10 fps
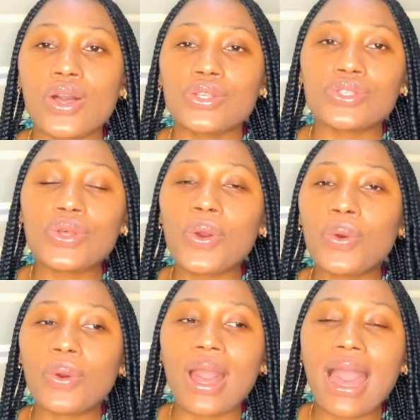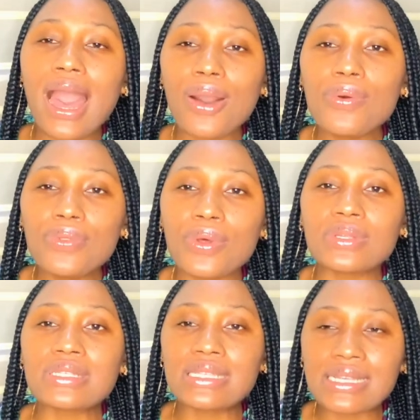So how
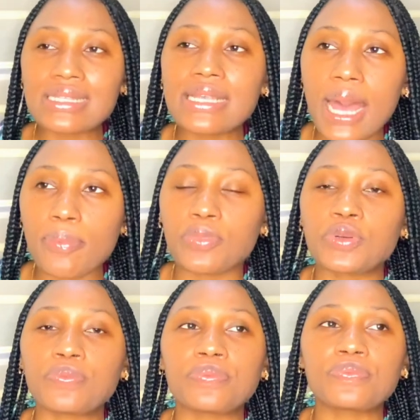does this happen?